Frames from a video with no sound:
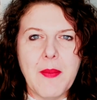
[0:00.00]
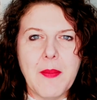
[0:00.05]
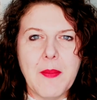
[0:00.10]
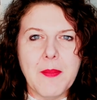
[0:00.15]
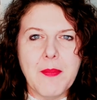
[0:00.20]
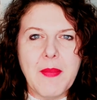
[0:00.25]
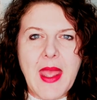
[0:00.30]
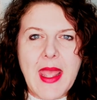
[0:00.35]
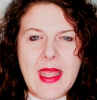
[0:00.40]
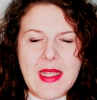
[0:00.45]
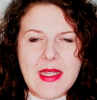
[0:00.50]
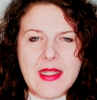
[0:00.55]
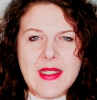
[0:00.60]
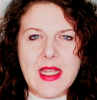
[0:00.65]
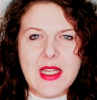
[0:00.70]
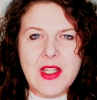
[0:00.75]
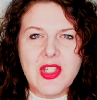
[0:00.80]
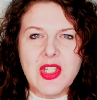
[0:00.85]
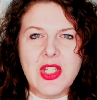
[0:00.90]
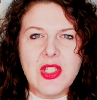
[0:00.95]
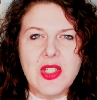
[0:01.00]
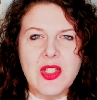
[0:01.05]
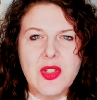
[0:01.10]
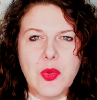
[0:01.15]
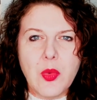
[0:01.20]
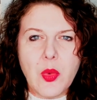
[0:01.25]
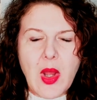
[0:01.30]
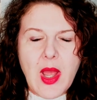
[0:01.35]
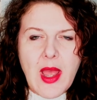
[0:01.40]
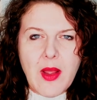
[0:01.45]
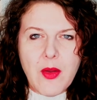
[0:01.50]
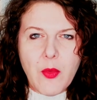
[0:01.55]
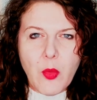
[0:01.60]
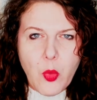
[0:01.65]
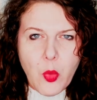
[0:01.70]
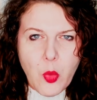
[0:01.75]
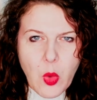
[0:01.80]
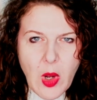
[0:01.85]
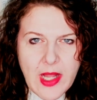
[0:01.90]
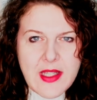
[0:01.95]
Pay attention to
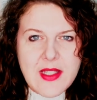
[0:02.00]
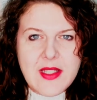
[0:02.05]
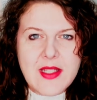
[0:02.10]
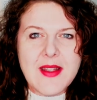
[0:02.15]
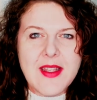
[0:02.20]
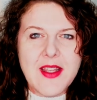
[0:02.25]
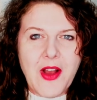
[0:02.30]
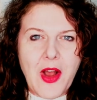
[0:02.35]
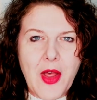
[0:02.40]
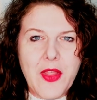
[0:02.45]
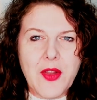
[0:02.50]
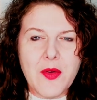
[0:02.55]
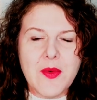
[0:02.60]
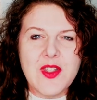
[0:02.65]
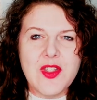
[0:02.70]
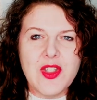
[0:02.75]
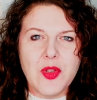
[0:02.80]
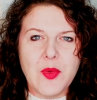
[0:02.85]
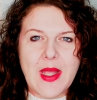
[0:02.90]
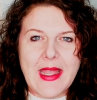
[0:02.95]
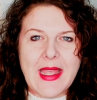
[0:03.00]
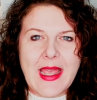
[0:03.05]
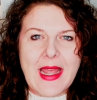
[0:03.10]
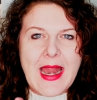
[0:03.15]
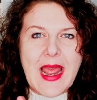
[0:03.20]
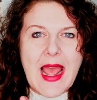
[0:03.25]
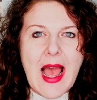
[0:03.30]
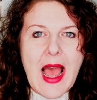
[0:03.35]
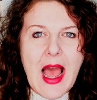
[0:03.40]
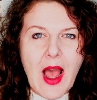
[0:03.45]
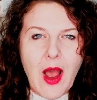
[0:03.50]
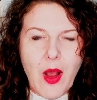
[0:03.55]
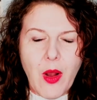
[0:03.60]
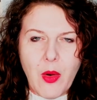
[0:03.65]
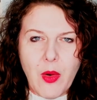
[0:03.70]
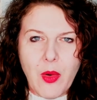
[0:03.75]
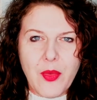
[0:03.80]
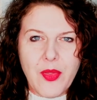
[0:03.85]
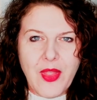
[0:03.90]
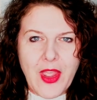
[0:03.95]
what the author is doing and
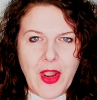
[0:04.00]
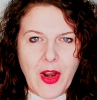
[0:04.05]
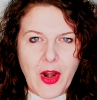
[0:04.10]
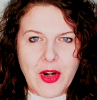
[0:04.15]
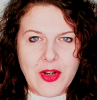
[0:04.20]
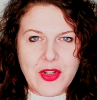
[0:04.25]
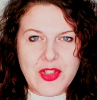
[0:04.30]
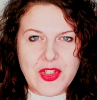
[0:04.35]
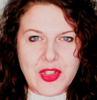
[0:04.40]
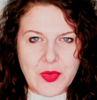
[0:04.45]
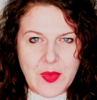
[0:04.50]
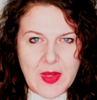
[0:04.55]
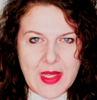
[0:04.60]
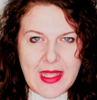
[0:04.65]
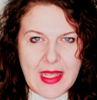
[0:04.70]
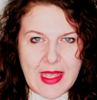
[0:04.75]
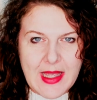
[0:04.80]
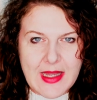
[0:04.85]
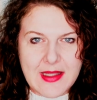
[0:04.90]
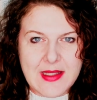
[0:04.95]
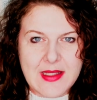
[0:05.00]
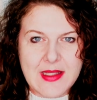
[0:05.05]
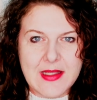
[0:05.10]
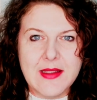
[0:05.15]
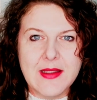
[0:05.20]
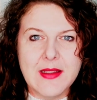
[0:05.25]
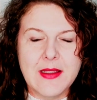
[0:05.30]
how they are doing it.